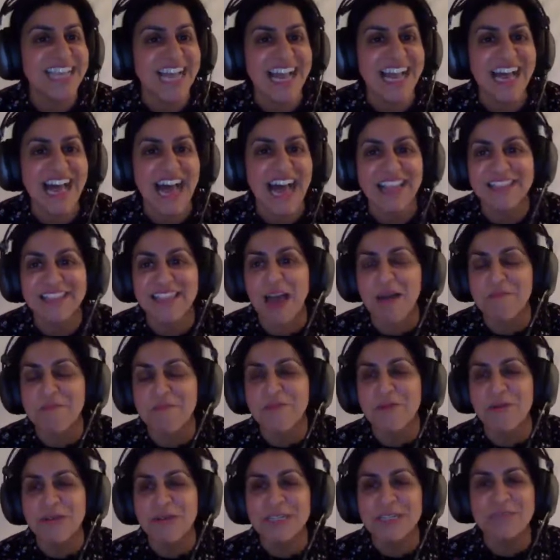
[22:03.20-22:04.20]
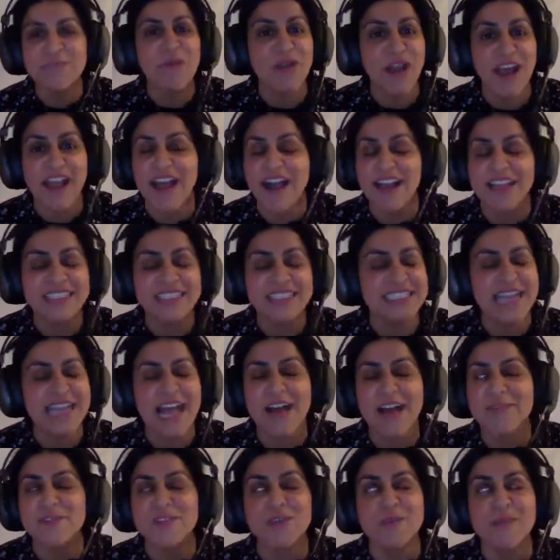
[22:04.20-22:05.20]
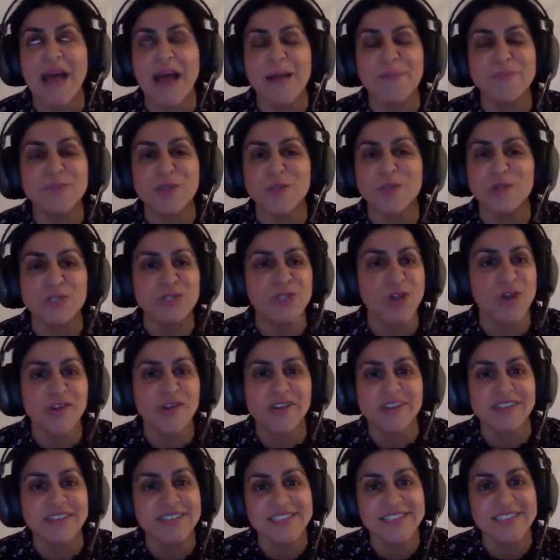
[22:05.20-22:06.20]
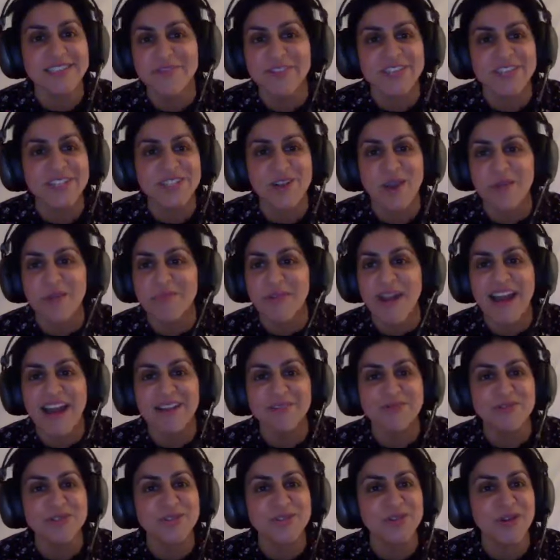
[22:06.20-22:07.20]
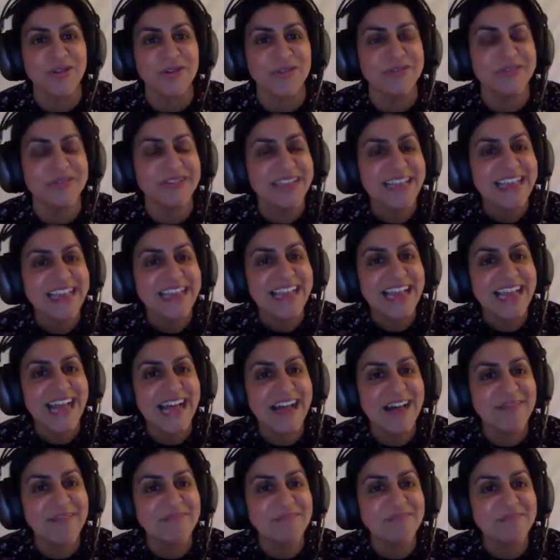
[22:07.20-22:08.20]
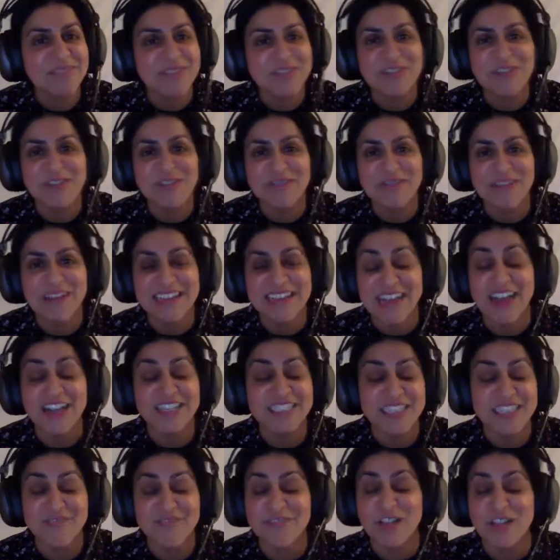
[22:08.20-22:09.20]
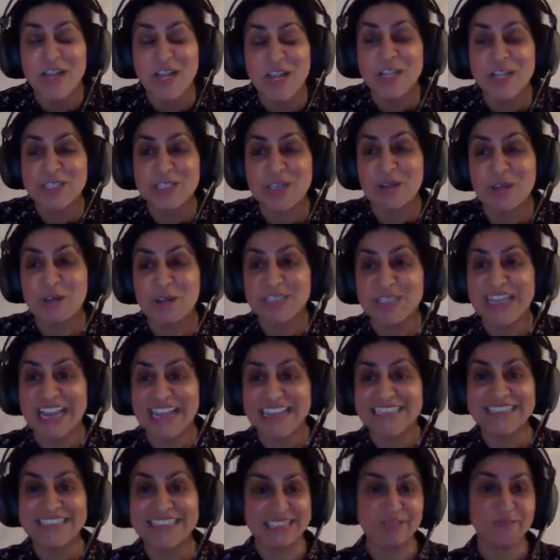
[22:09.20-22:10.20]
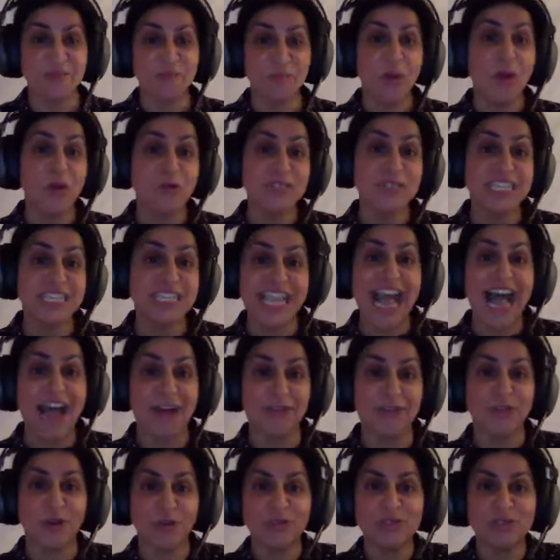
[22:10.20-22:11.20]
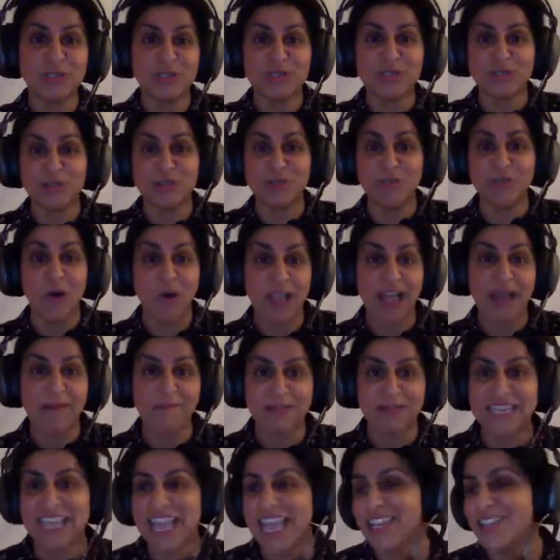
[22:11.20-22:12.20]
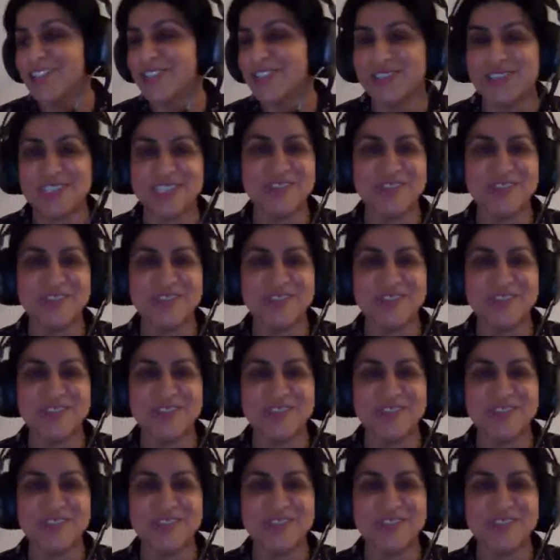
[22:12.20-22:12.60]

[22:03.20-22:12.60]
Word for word: uh, at that point. But I, I, did have some absolute shockers first time round. So um, you know, I, I definitely learned a lot of lessons, mostly how not to do mock applications